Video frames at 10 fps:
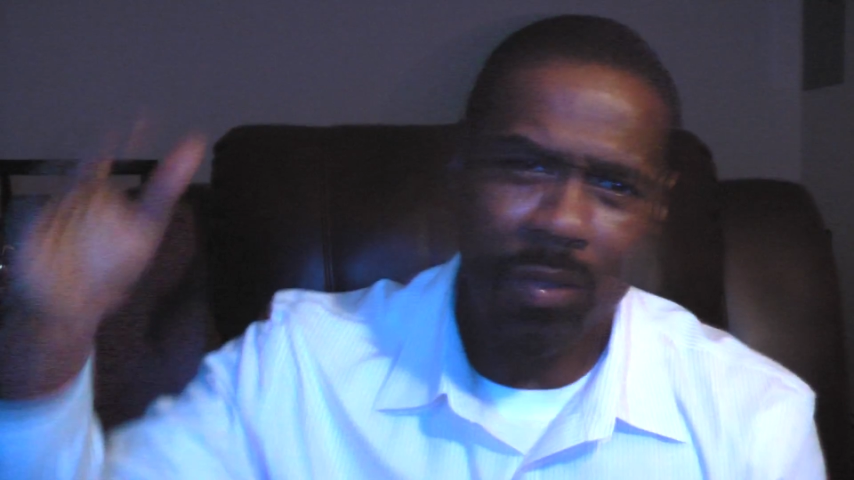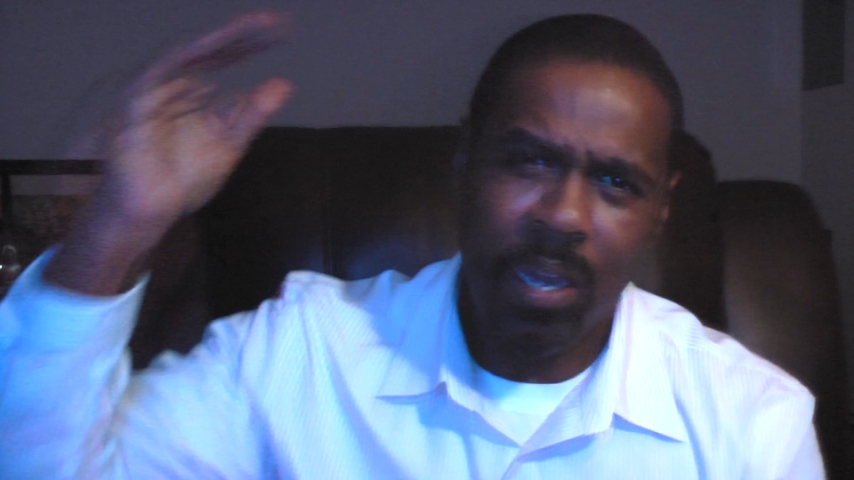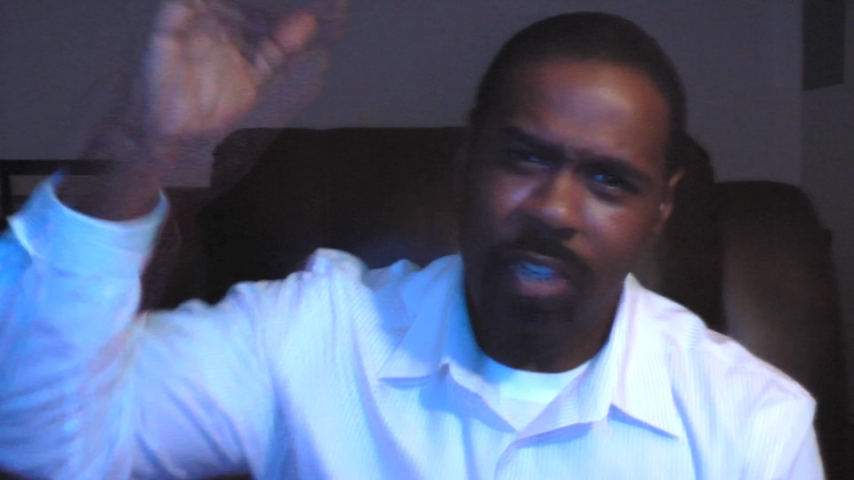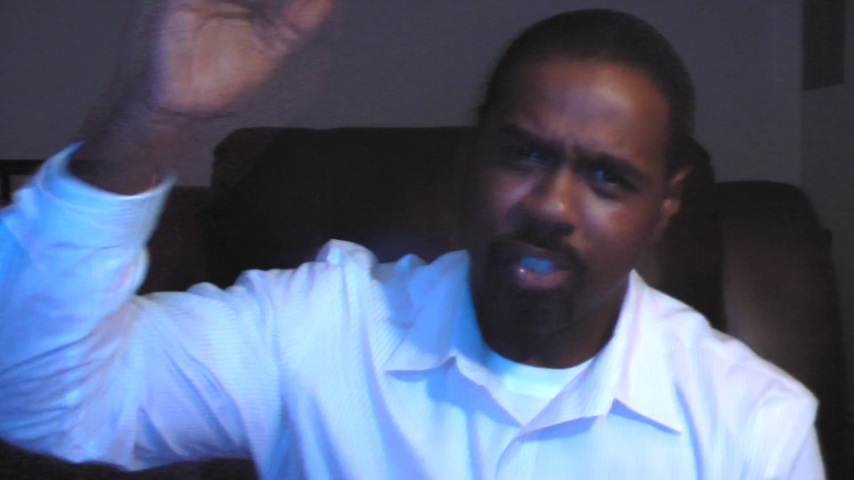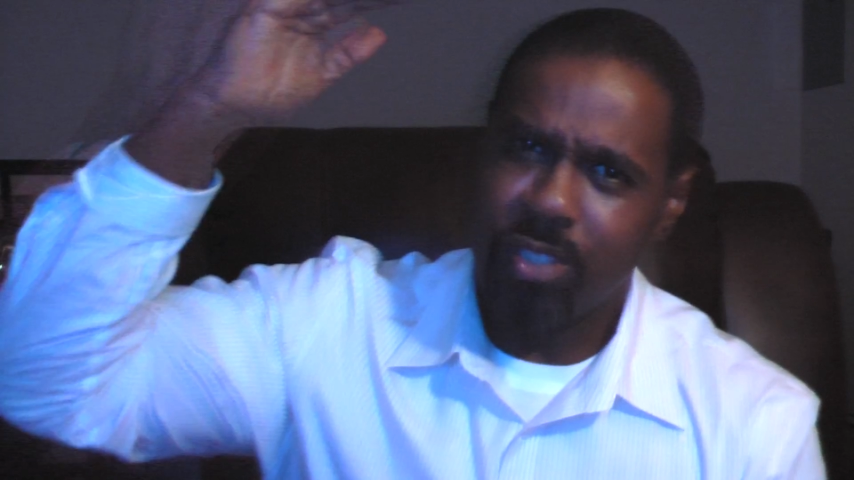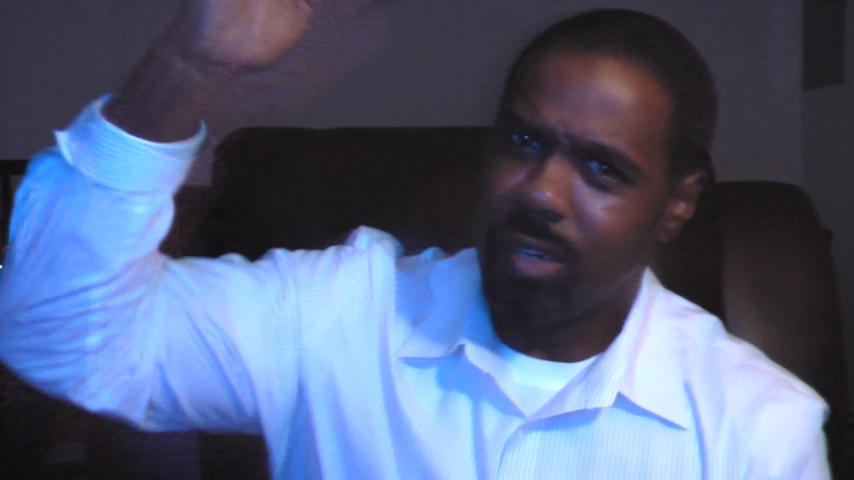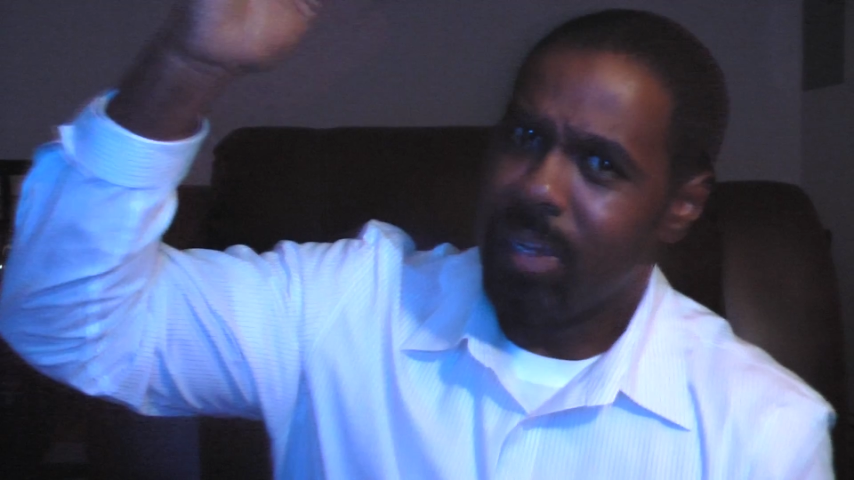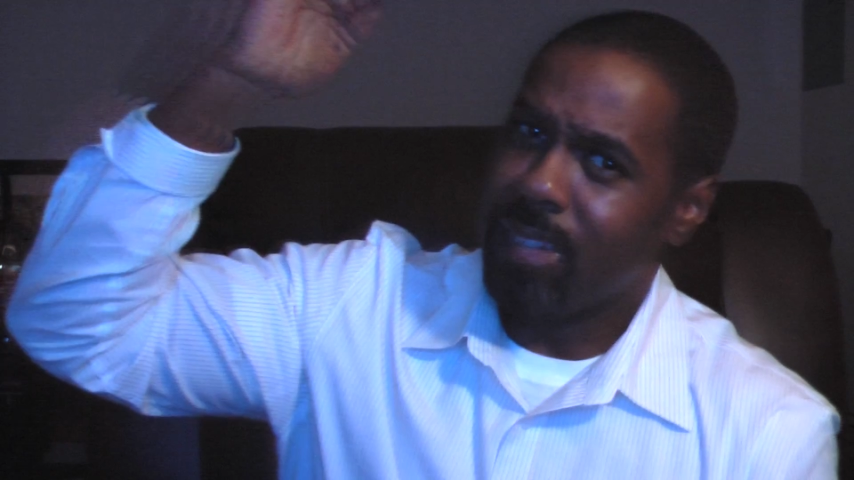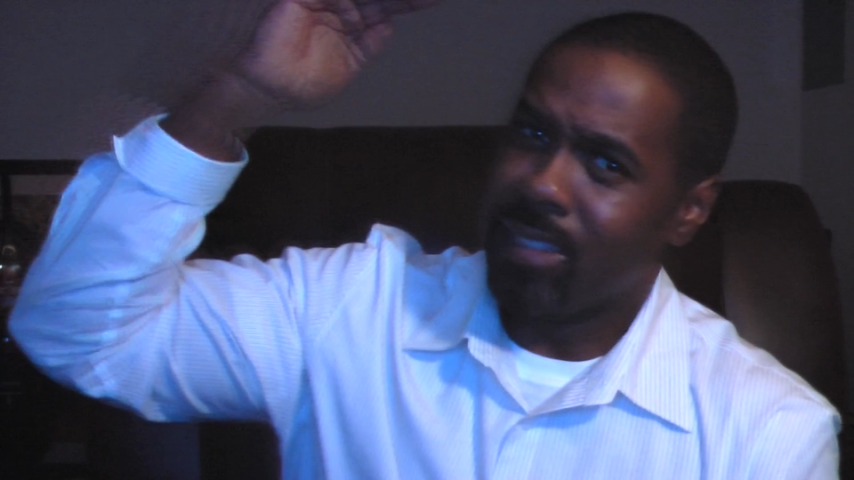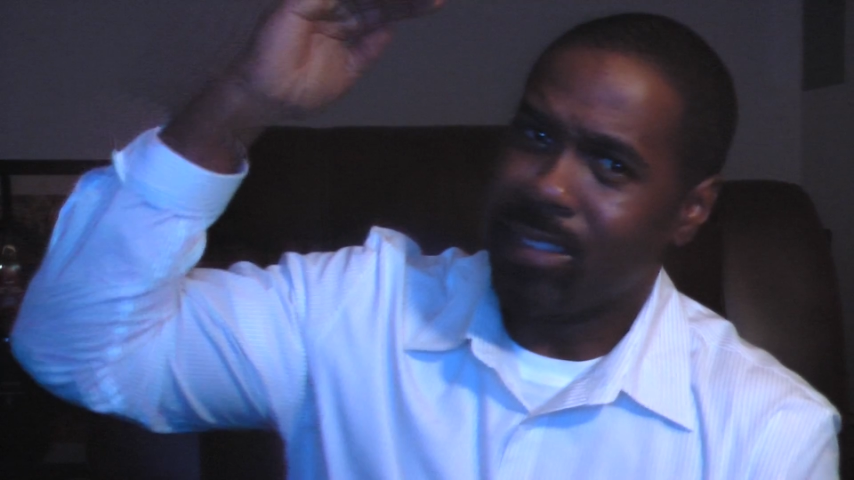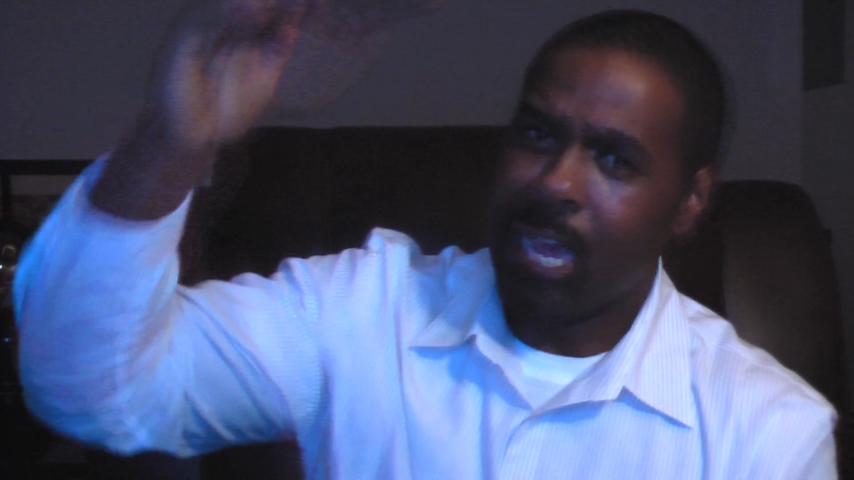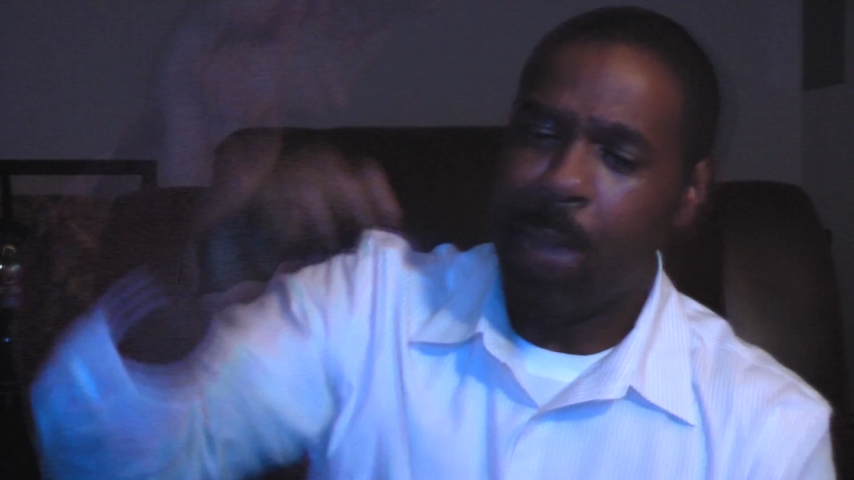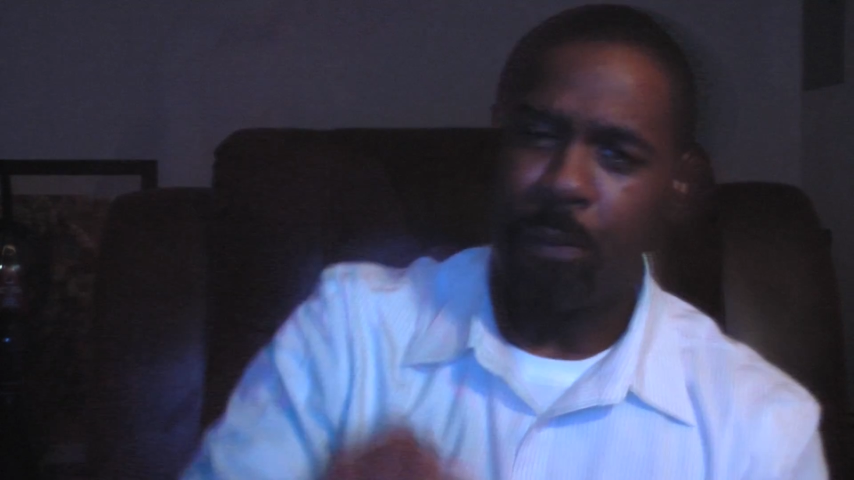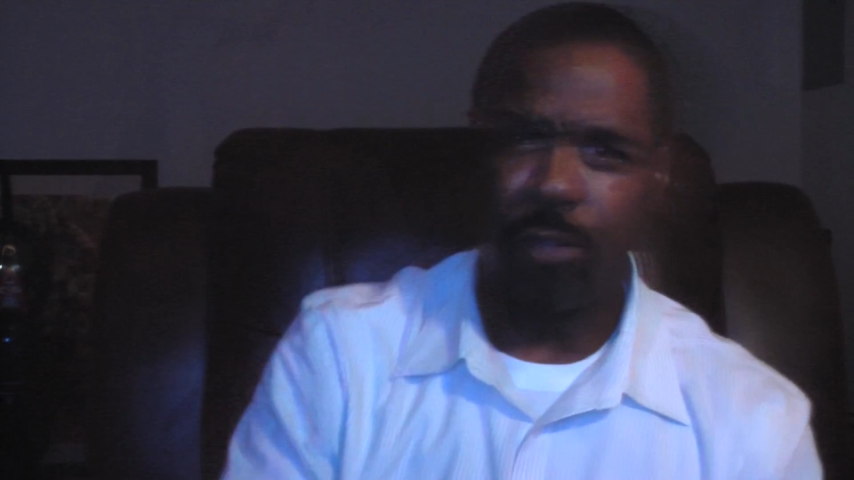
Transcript: got to start at the top